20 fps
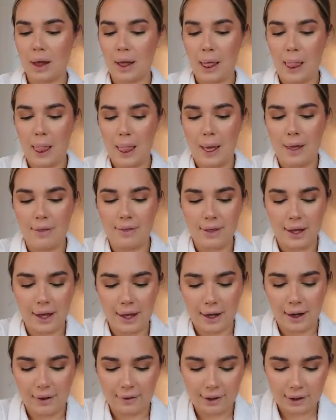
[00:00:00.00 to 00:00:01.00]
And
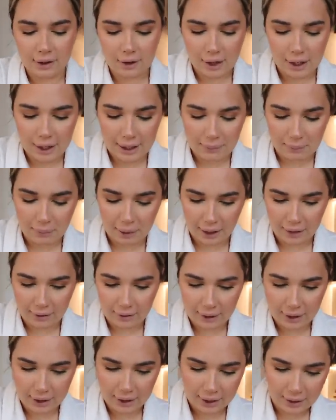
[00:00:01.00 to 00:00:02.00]
then, have I got a lip liner
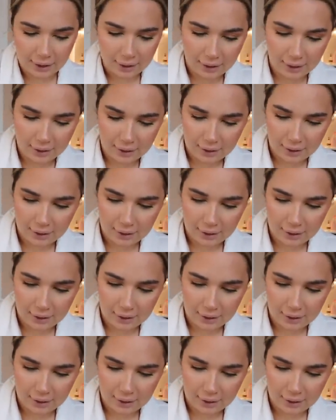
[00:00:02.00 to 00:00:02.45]
in here?